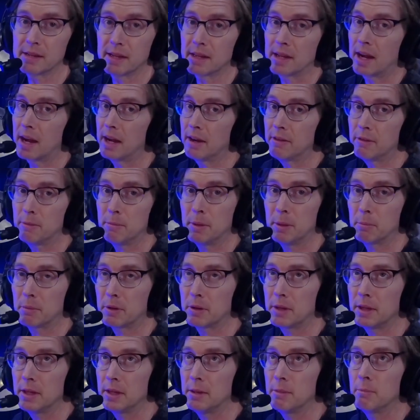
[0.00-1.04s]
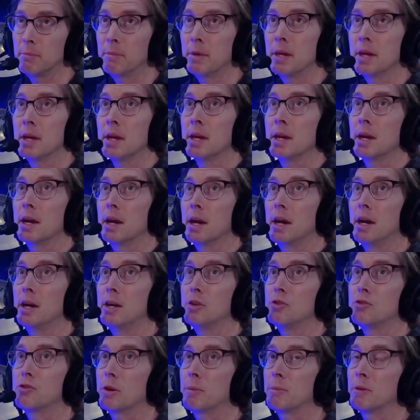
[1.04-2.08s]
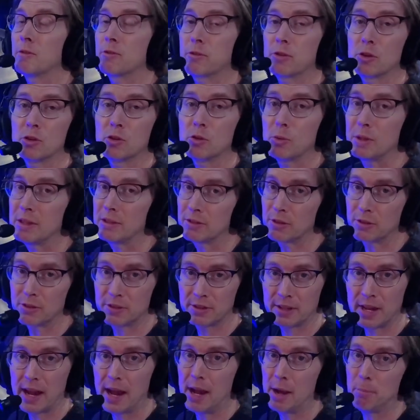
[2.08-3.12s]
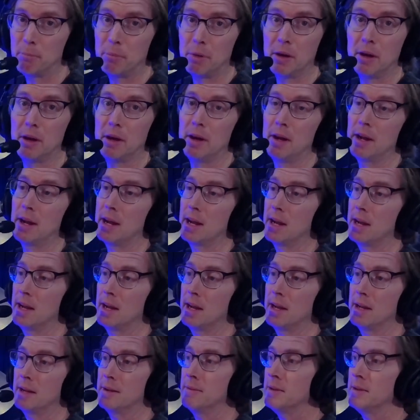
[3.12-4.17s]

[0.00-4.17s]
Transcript: Like, I remember him drumming for Dweezil Zappa and